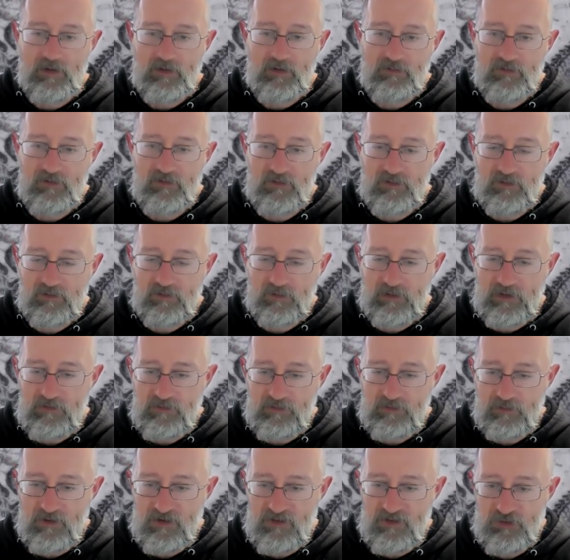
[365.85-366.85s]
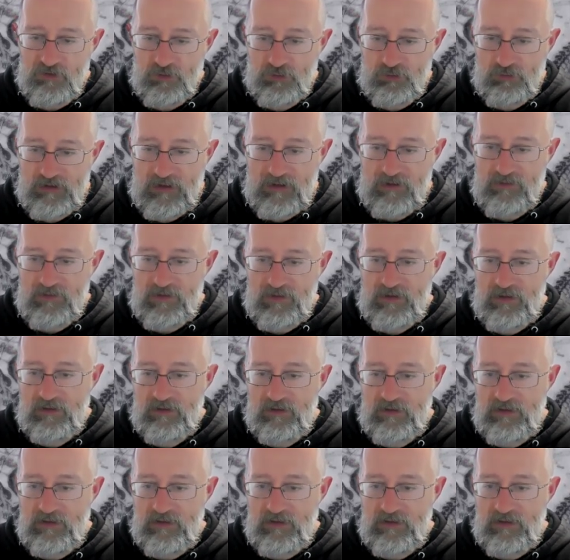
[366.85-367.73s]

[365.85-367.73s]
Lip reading: So this gives a lot of strength and